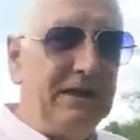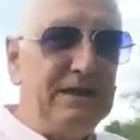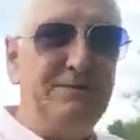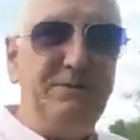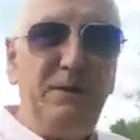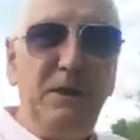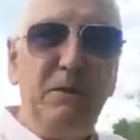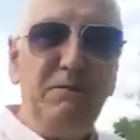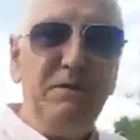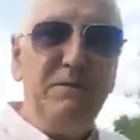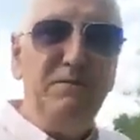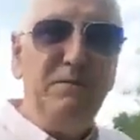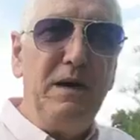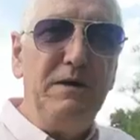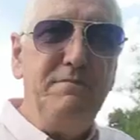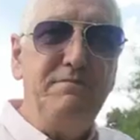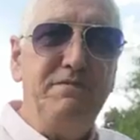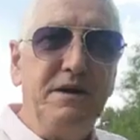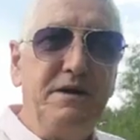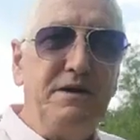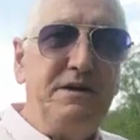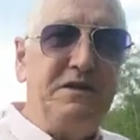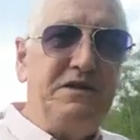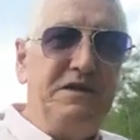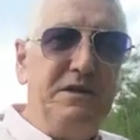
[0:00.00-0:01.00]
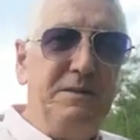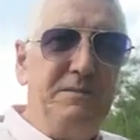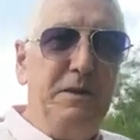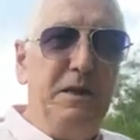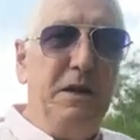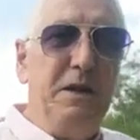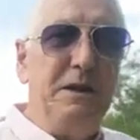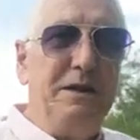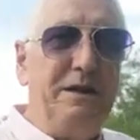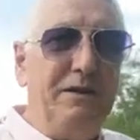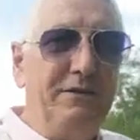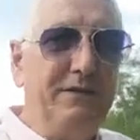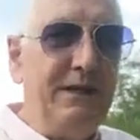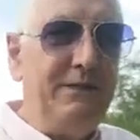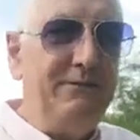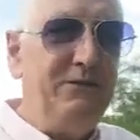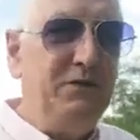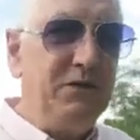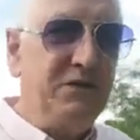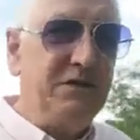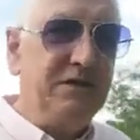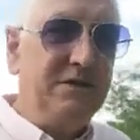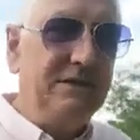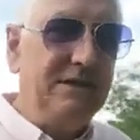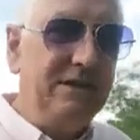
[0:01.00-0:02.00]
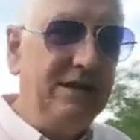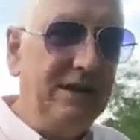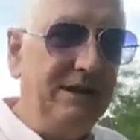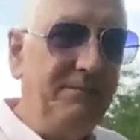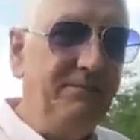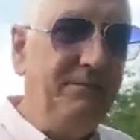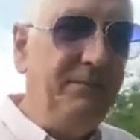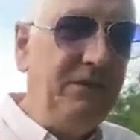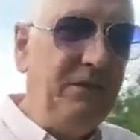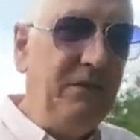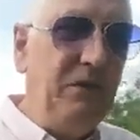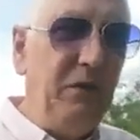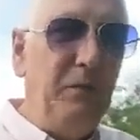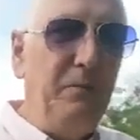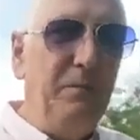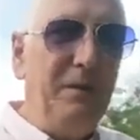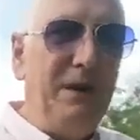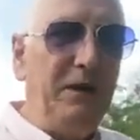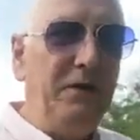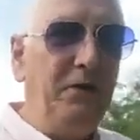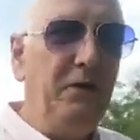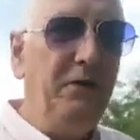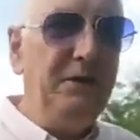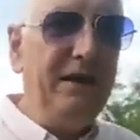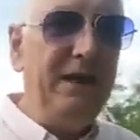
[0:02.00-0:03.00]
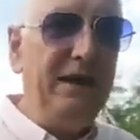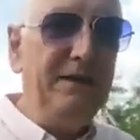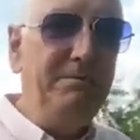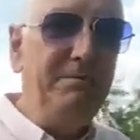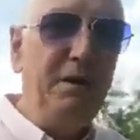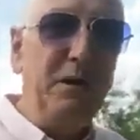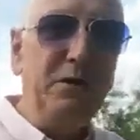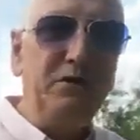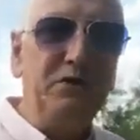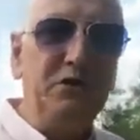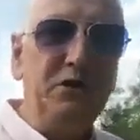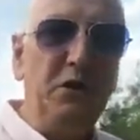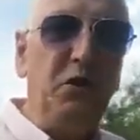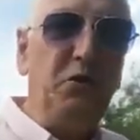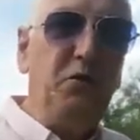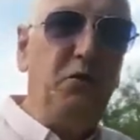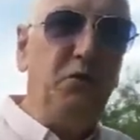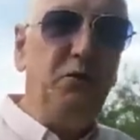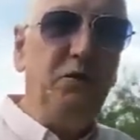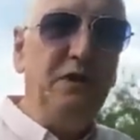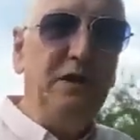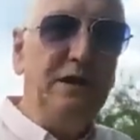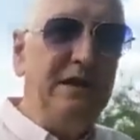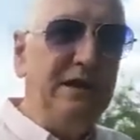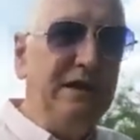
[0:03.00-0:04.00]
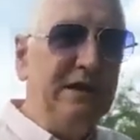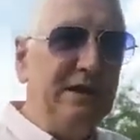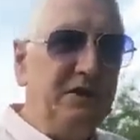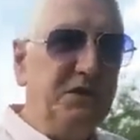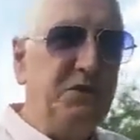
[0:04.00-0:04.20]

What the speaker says: I spoke with my brother Tim earlier. They've just gone back on their motorcycle